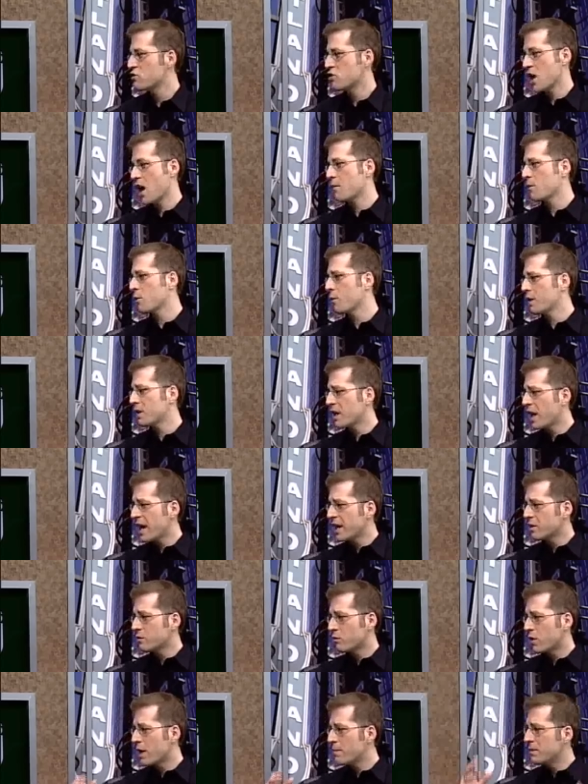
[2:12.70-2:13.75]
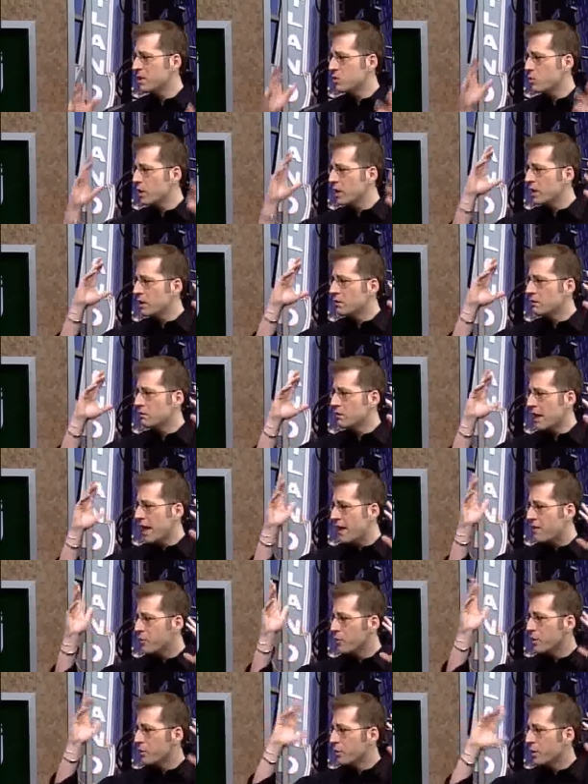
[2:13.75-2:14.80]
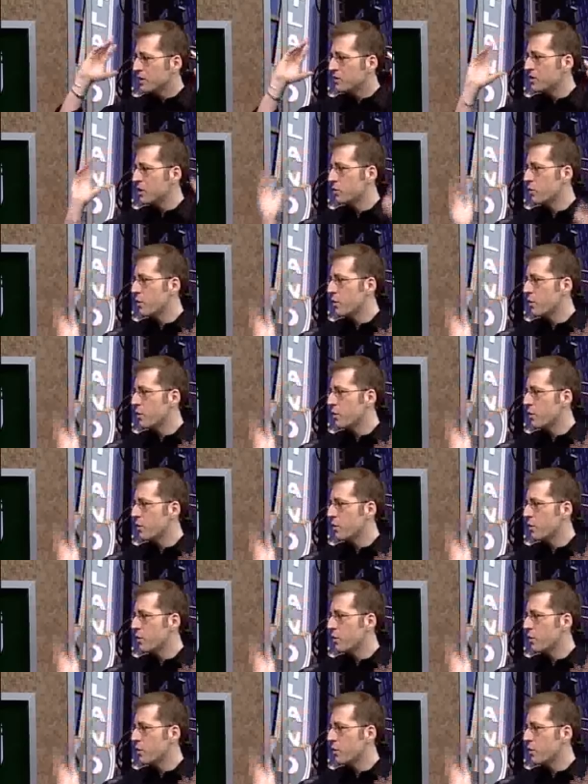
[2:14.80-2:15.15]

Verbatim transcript: the shower one night and right between lather and rinse